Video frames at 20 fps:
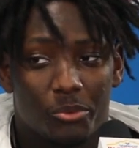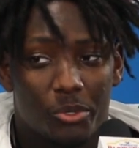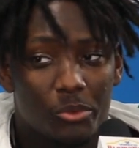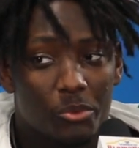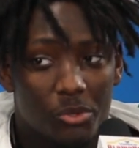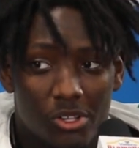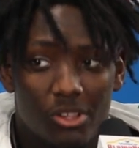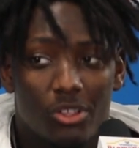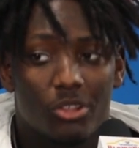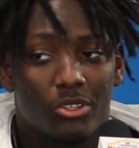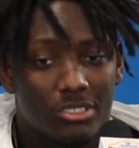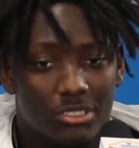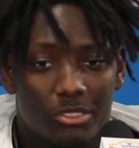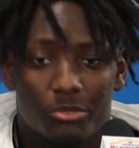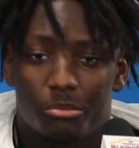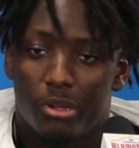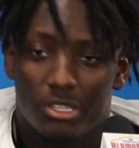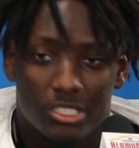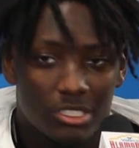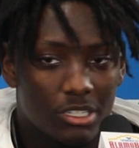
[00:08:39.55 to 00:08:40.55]

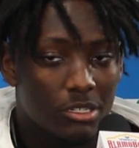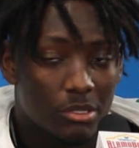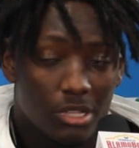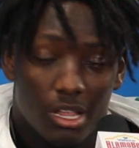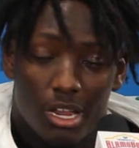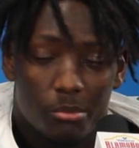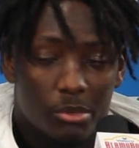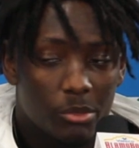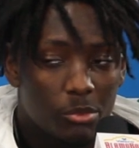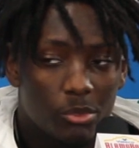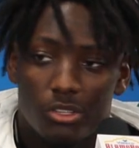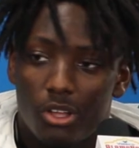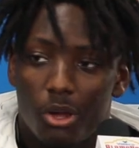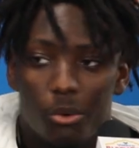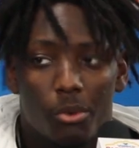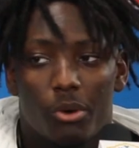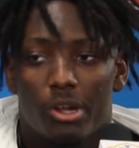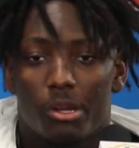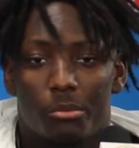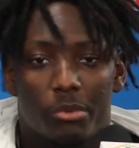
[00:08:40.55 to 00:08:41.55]
A lot of people thought
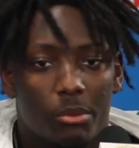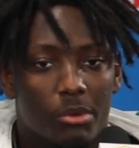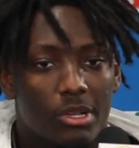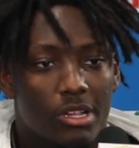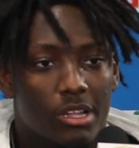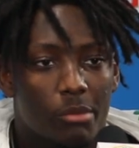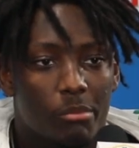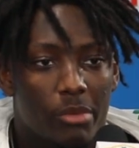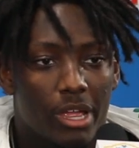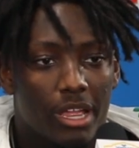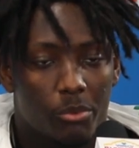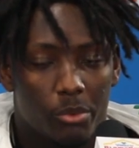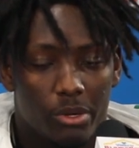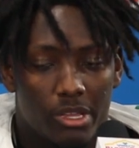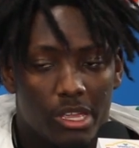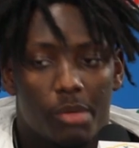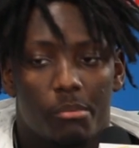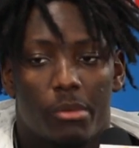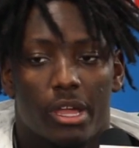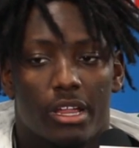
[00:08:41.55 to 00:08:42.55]
we weren't going to be able to come back. We
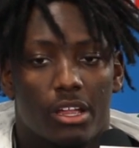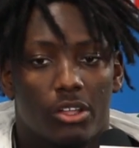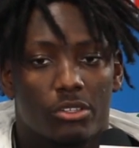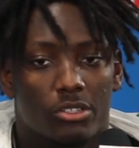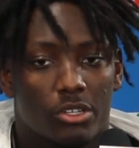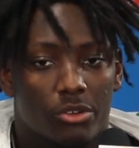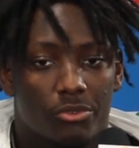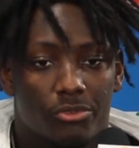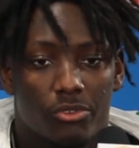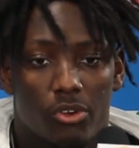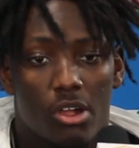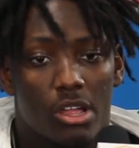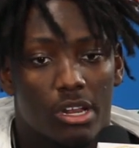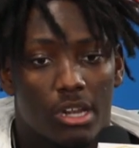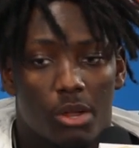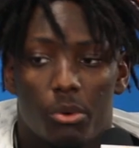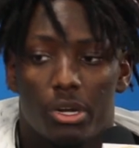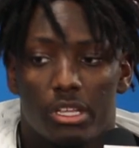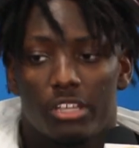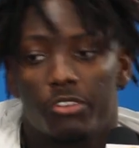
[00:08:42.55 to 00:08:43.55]
came back out there and fought. And
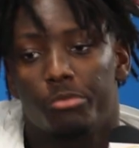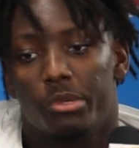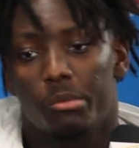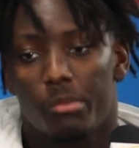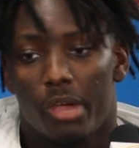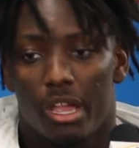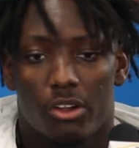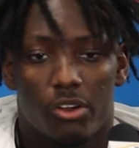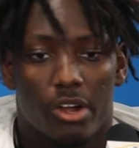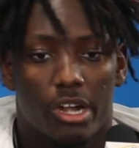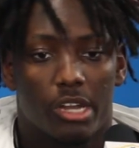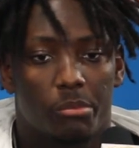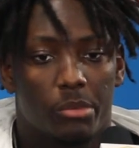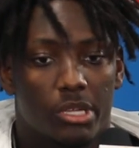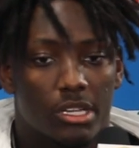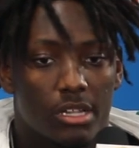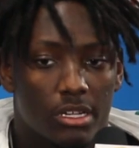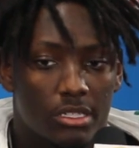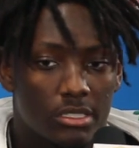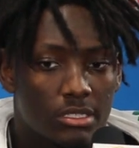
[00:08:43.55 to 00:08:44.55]
I want to give BMAC credit
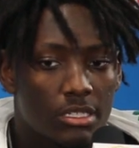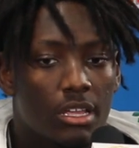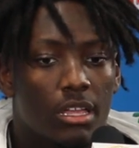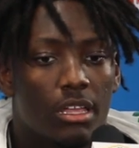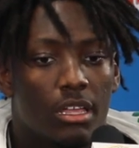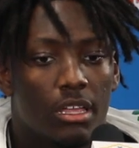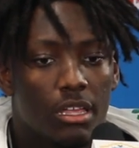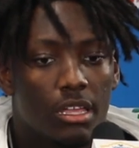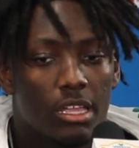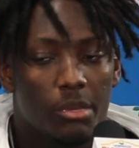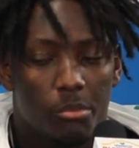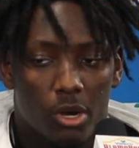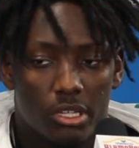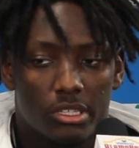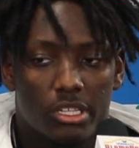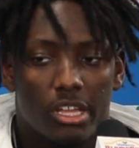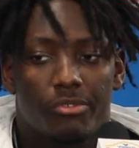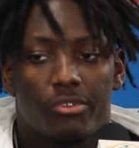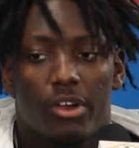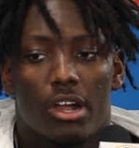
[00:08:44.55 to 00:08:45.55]
because he brought
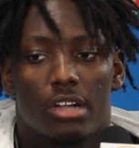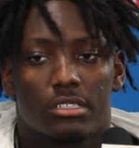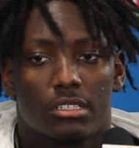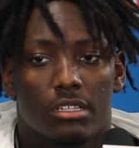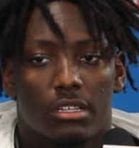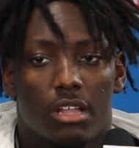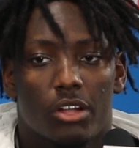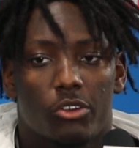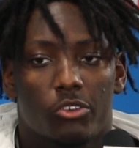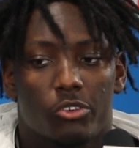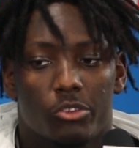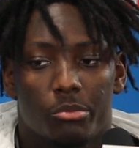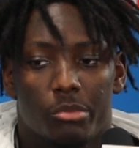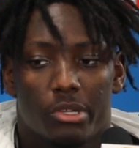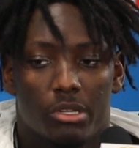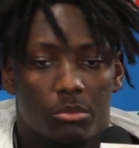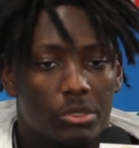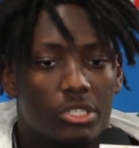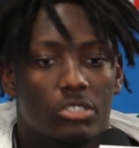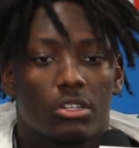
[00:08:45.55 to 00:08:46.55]
that fire to the locker room,
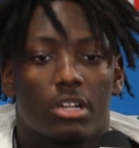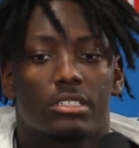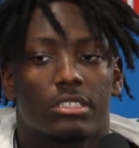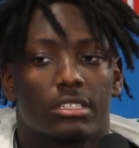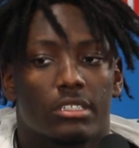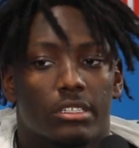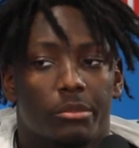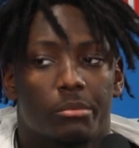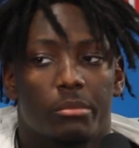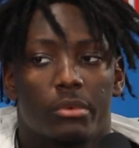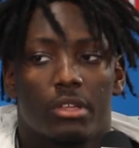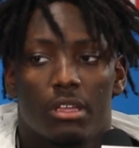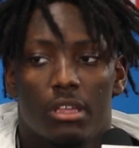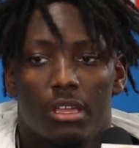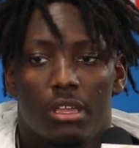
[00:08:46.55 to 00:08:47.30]
and we trusted him.